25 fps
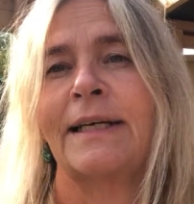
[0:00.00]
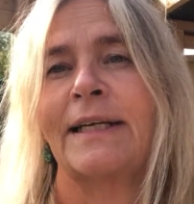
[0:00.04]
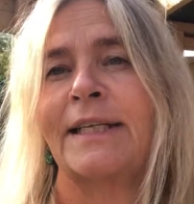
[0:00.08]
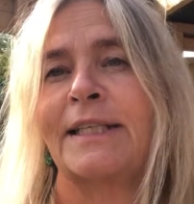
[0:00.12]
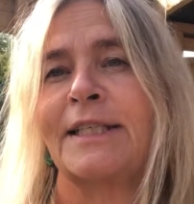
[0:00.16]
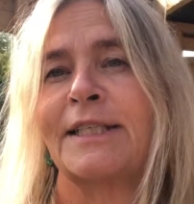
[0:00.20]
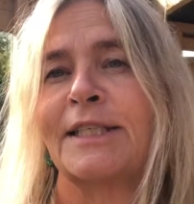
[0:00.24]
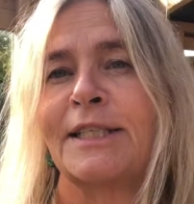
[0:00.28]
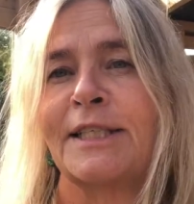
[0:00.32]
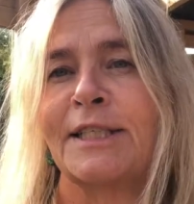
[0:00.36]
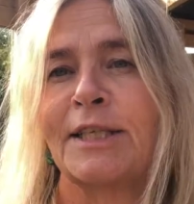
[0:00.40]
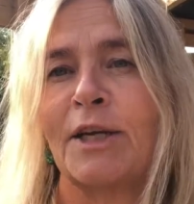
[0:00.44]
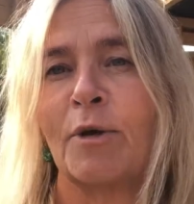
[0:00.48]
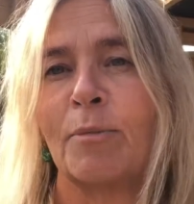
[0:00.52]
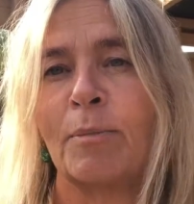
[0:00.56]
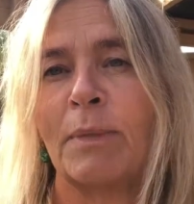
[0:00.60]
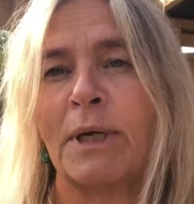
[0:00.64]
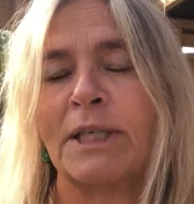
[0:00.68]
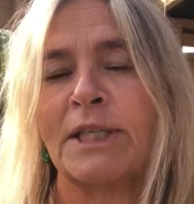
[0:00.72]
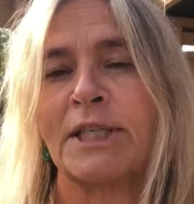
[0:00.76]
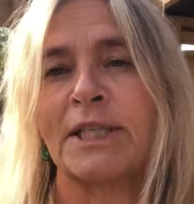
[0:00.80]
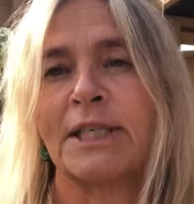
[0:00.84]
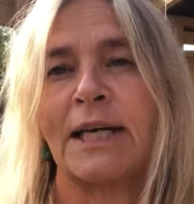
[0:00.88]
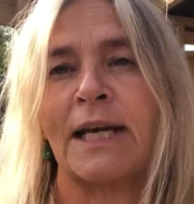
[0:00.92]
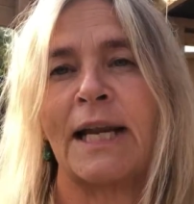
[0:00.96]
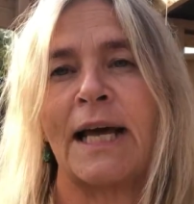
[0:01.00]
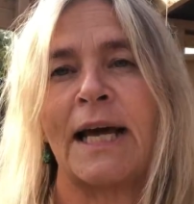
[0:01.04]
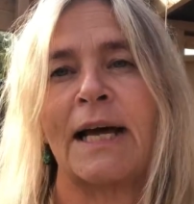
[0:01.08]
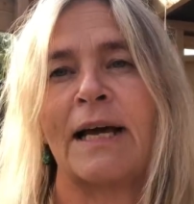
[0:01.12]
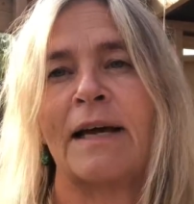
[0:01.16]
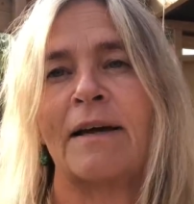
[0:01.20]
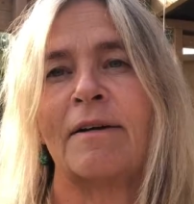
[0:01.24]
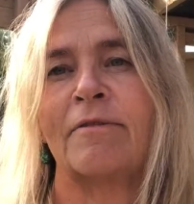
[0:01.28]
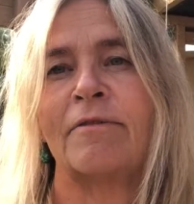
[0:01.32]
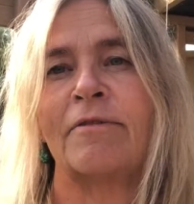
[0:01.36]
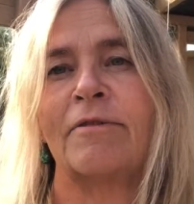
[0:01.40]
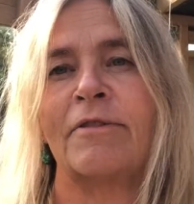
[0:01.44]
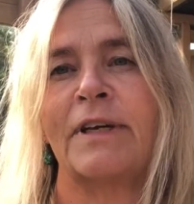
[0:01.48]
It's so much
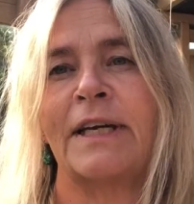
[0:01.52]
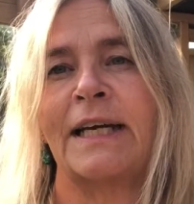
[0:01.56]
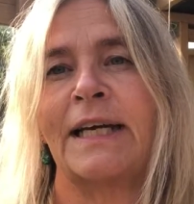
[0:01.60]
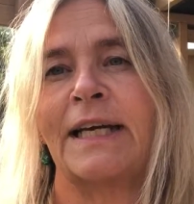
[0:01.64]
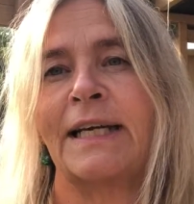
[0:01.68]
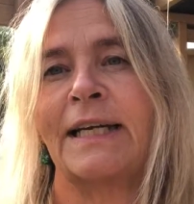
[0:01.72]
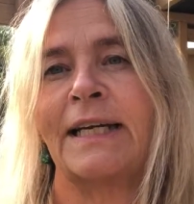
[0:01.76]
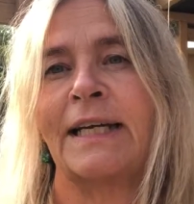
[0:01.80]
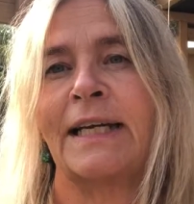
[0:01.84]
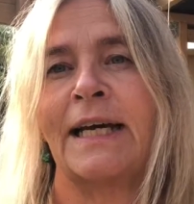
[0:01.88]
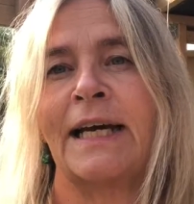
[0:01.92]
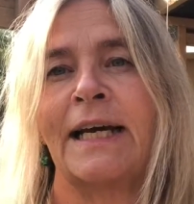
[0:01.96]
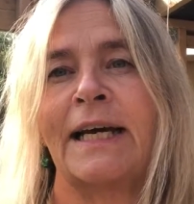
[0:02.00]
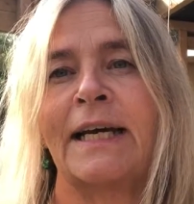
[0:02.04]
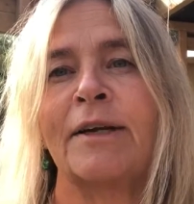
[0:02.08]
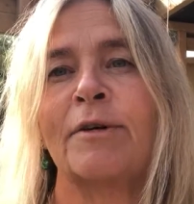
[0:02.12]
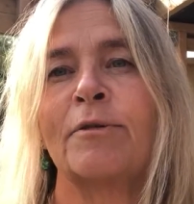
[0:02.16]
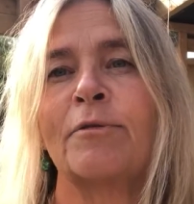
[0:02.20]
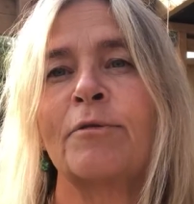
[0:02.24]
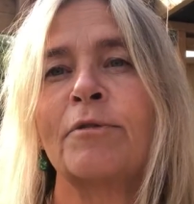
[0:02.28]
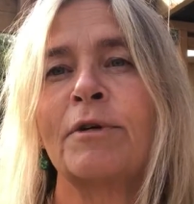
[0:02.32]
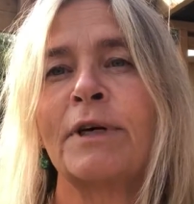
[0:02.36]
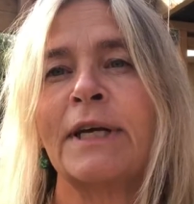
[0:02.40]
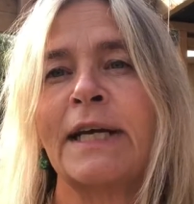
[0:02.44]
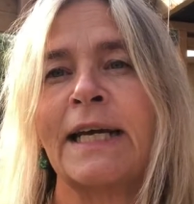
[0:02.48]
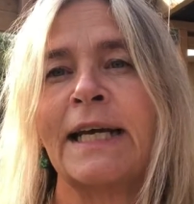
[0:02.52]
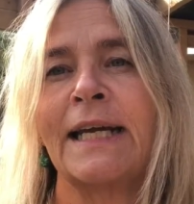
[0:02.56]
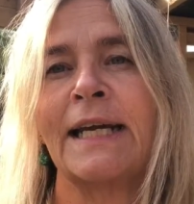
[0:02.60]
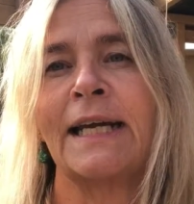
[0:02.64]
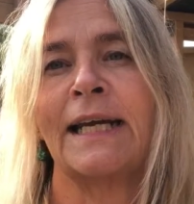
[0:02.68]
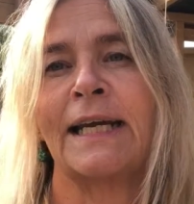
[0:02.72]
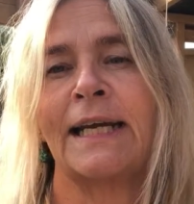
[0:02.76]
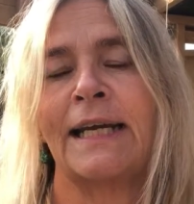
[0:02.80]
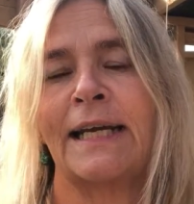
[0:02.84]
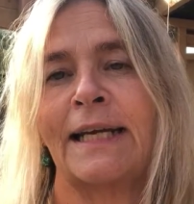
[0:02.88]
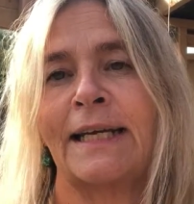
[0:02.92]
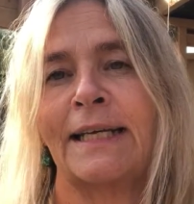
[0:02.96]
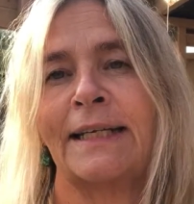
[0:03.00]
love, and I
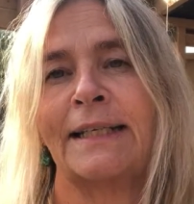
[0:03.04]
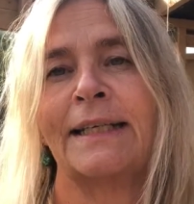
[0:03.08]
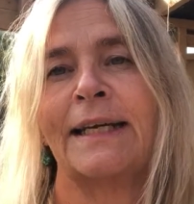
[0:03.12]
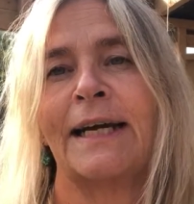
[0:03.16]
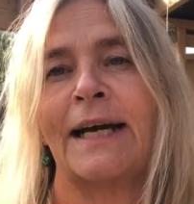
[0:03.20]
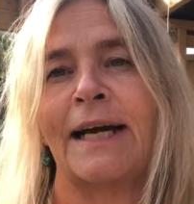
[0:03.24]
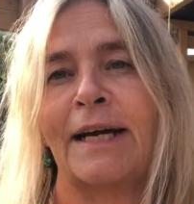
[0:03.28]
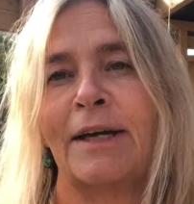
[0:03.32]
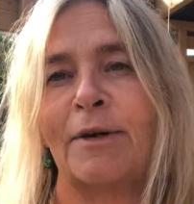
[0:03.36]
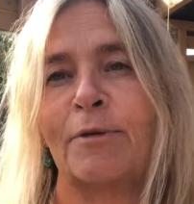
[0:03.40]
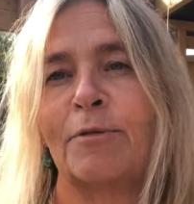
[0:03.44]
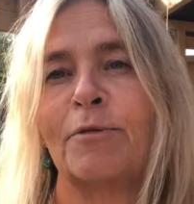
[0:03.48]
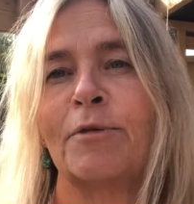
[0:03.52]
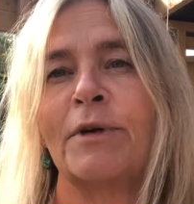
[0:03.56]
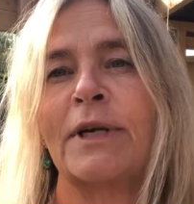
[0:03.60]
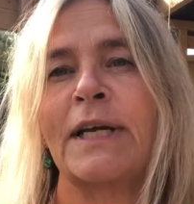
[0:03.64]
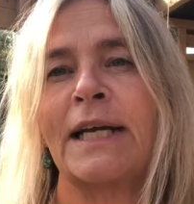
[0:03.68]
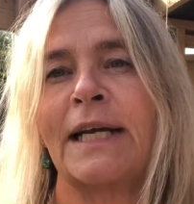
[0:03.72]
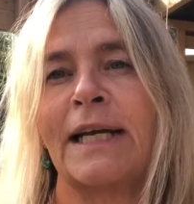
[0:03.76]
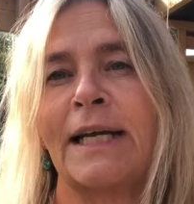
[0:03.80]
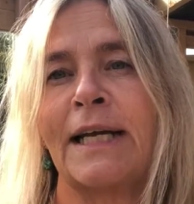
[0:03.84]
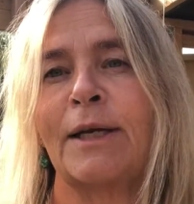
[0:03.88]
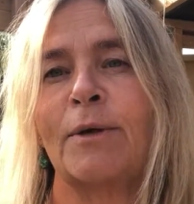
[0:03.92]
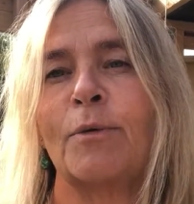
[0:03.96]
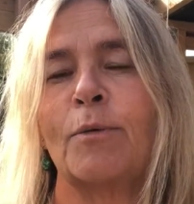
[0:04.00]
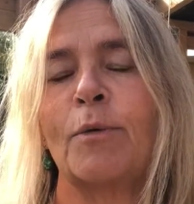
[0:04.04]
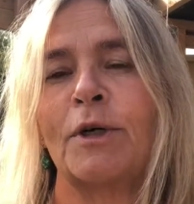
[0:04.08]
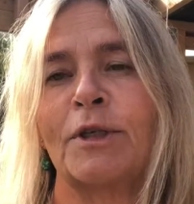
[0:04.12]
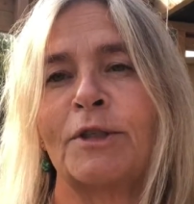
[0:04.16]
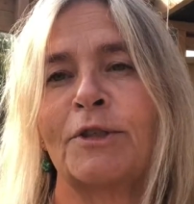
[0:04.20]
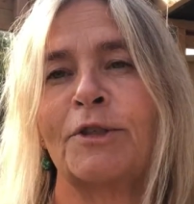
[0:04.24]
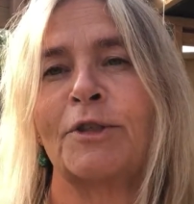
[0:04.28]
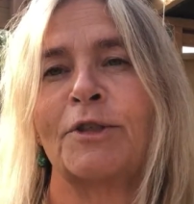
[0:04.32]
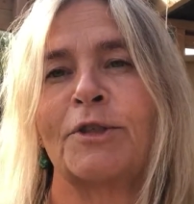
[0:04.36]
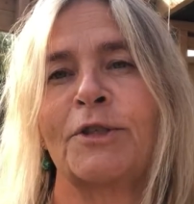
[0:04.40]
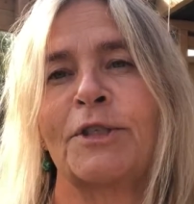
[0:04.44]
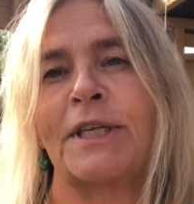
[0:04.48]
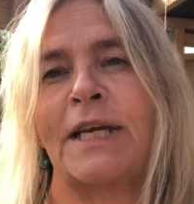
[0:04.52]
really
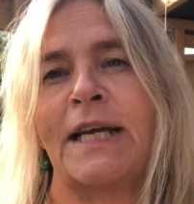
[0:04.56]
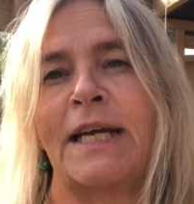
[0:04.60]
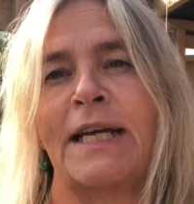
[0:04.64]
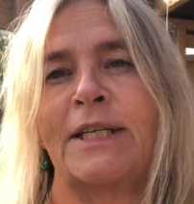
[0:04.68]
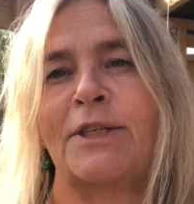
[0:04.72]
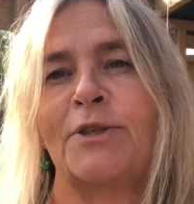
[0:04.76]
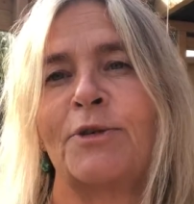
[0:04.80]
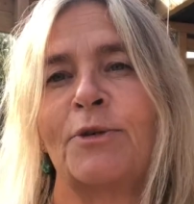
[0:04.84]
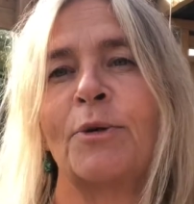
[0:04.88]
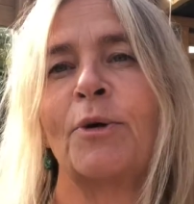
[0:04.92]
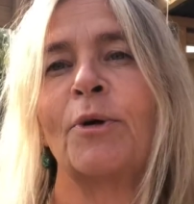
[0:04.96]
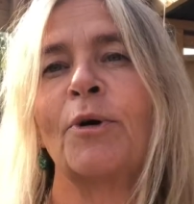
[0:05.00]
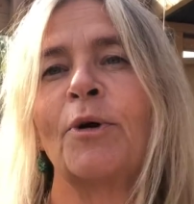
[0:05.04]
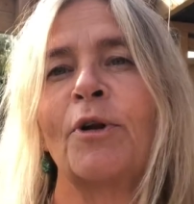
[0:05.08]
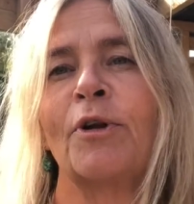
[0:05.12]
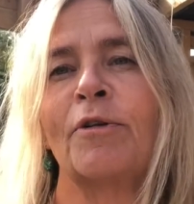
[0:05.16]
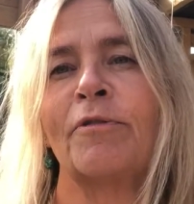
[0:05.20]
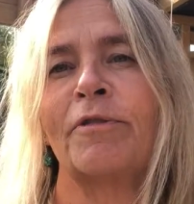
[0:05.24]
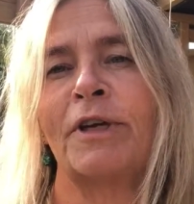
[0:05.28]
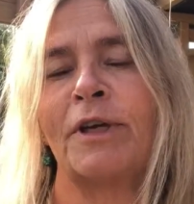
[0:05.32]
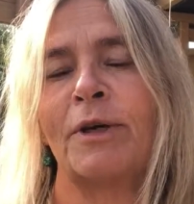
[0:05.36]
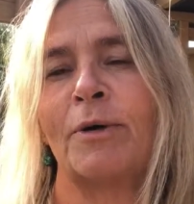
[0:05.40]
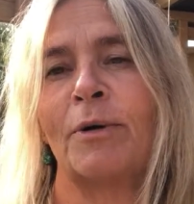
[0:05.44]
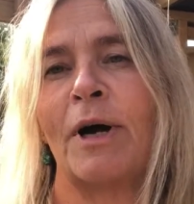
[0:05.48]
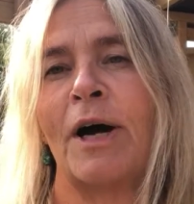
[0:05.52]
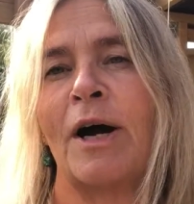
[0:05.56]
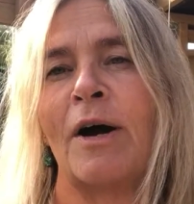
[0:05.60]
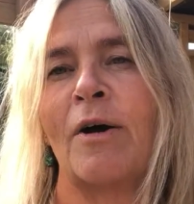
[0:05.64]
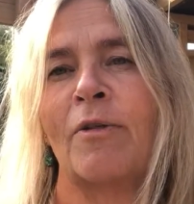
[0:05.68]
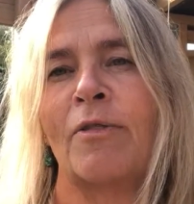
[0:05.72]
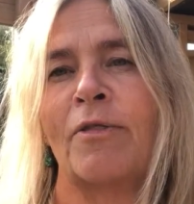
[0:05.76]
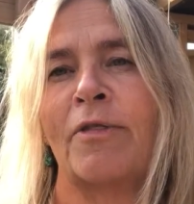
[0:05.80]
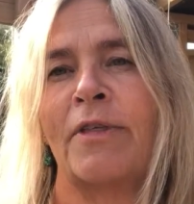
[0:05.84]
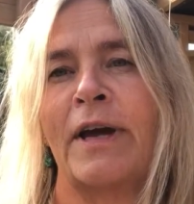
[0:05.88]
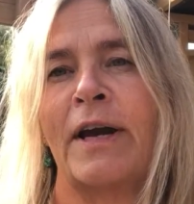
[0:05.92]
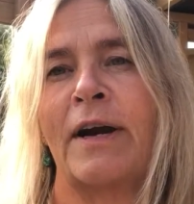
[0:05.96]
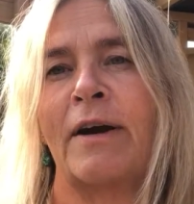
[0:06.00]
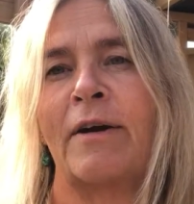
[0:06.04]
want to say to all of you
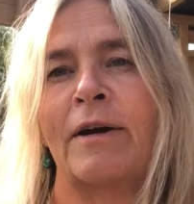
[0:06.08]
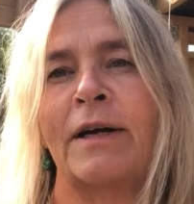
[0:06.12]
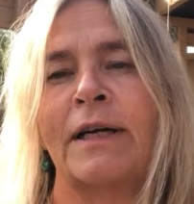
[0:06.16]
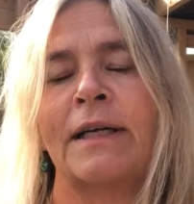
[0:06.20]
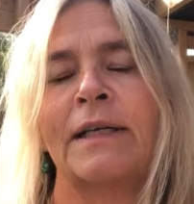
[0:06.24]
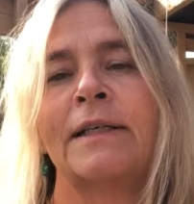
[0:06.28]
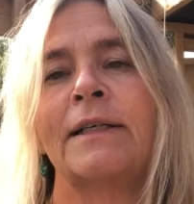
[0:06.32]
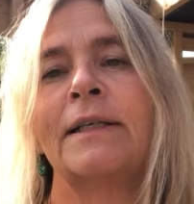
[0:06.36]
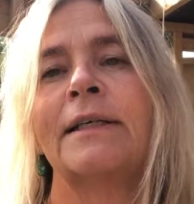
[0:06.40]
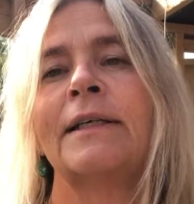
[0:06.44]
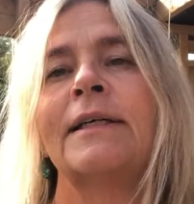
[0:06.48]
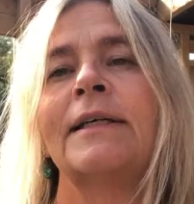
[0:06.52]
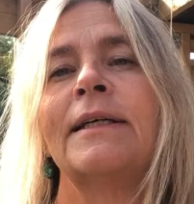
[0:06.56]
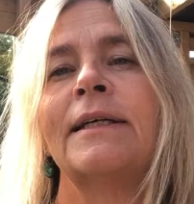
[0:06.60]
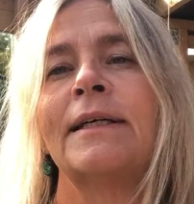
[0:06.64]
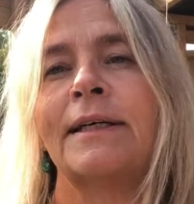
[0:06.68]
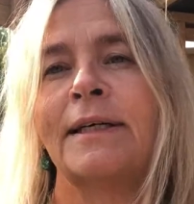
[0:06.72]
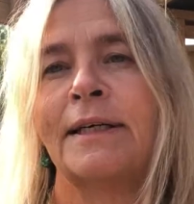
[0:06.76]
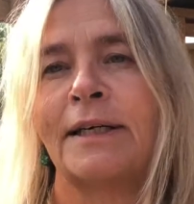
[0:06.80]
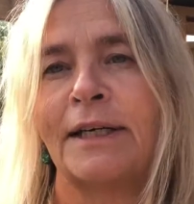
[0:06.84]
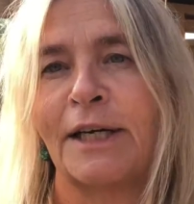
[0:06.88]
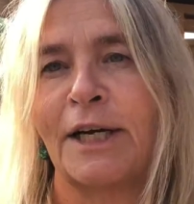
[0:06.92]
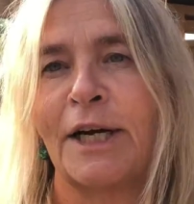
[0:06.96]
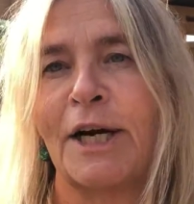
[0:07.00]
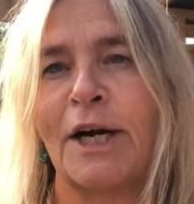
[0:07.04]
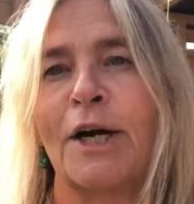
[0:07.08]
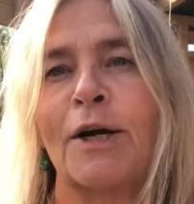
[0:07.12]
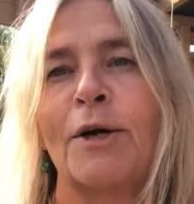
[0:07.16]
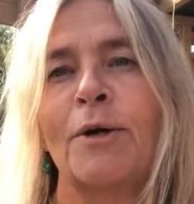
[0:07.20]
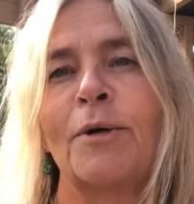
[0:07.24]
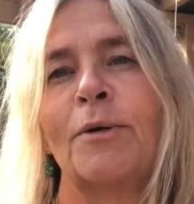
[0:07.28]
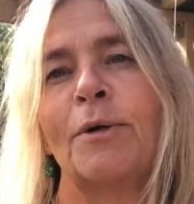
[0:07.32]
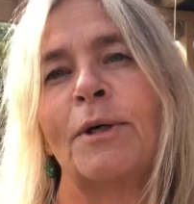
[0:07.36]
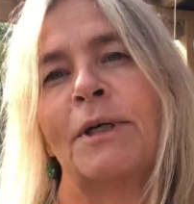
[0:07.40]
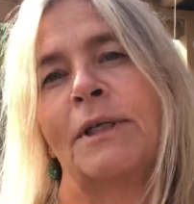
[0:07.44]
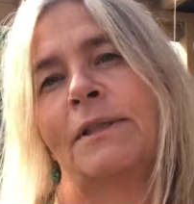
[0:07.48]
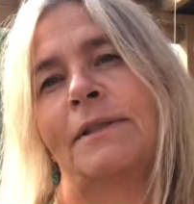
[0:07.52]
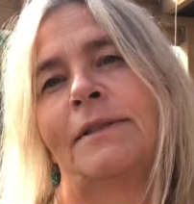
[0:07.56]
out there,
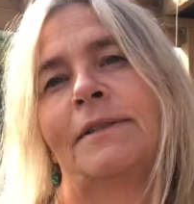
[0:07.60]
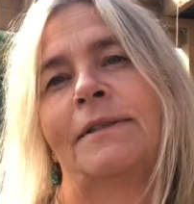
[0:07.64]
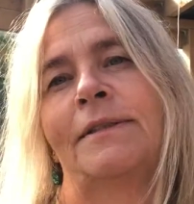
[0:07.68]
go